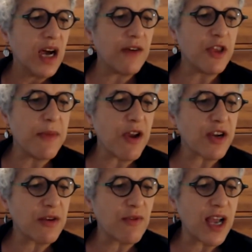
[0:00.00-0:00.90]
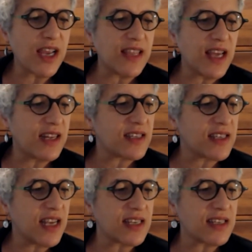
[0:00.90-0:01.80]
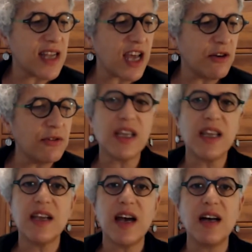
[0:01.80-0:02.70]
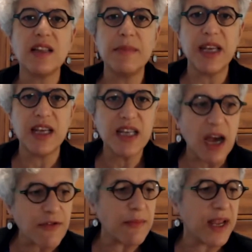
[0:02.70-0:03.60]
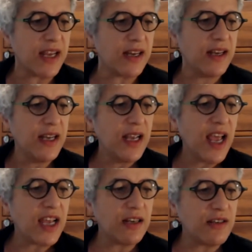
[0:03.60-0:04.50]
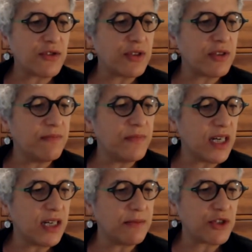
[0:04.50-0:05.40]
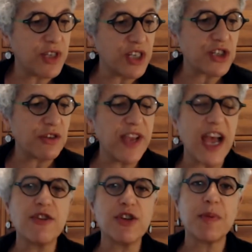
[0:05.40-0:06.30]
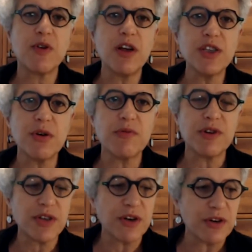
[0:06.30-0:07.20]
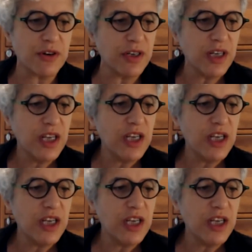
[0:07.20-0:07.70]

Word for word: of the American right that seeks not only uh, limited government and tra um, traditional values, but also a return